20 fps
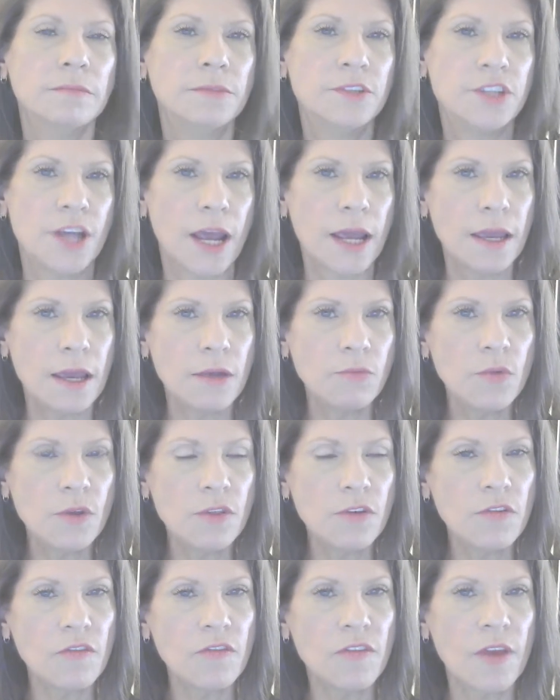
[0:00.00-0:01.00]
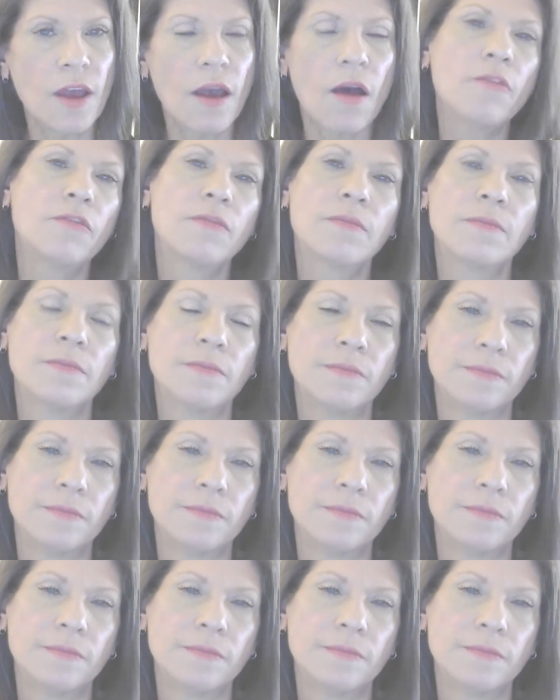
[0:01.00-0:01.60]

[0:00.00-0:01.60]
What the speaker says: Check in with yourself